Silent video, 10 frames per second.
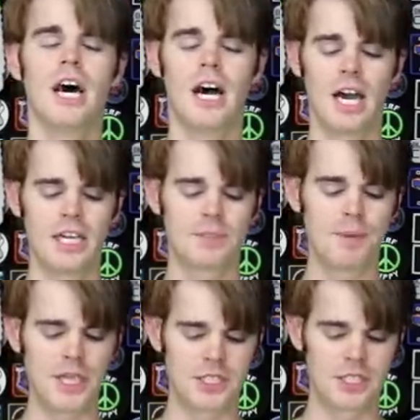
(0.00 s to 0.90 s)
uh,
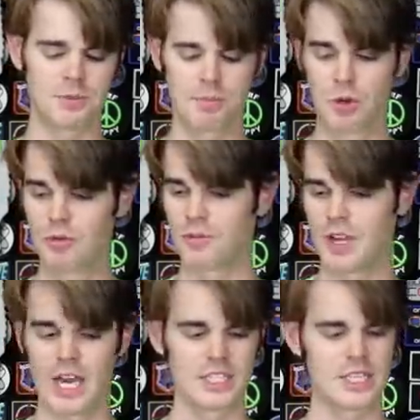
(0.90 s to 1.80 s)
especially as proof of
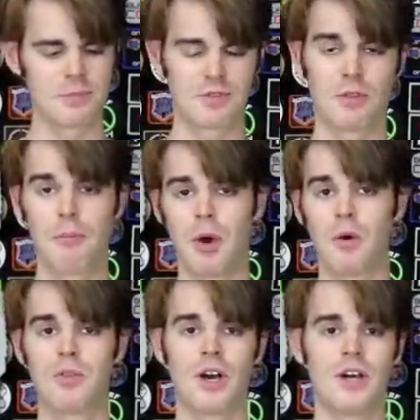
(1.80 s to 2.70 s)
concepts for
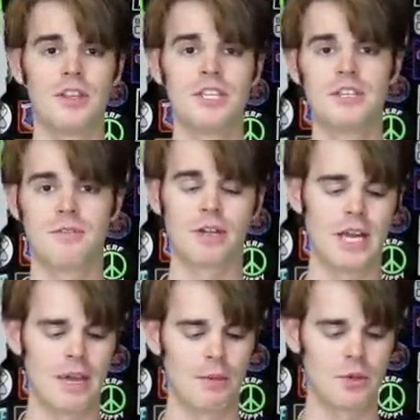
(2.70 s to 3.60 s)
both uh, the
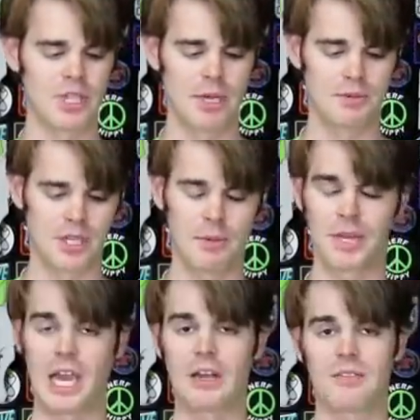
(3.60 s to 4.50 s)
different ammo types
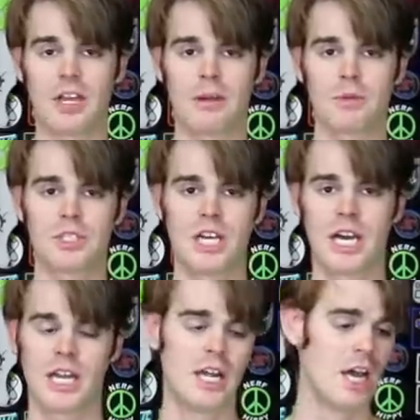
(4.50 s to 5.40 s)
coming out of a
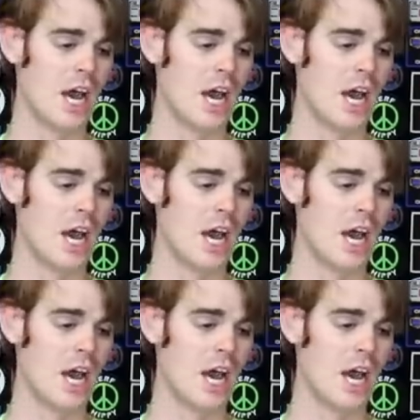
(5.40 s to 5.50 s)
Hammershot,